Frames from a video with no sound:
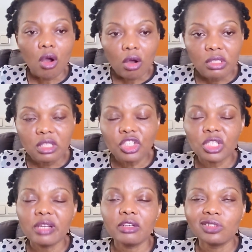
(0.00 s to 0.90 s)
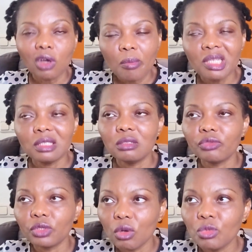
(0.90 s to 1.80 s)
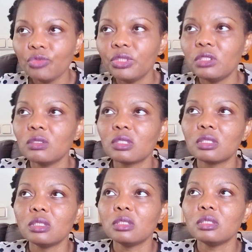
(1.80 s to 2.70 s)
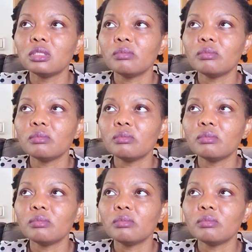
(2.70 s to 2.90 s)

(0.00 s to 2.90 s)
on this channel, normally, for normal videos,